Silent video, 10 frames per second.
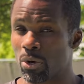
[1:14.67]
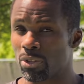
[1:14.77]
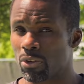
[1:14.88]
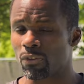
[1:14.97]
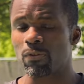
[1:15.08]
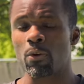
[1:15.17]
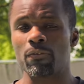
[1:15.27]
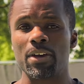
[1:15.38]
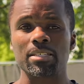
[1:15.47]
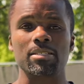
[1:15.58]
what are those four
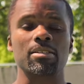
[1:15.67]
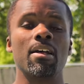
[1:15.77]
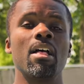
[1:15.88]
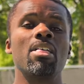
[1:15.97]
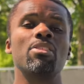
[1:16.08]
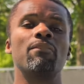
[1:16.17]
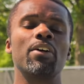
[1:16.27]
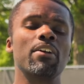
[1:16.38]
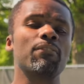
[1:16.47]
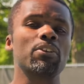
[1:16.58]
phases? The
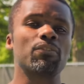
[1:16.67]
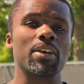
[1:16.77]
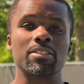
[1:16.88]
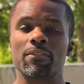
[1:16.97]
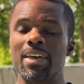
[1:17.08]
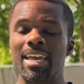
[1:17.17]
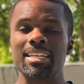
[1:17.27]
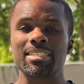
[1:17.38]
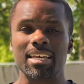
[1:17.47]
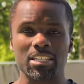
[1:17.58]
very first phase of
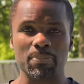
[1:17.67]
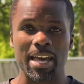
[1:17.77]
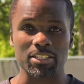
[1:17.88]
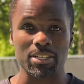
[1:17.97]
any tennis match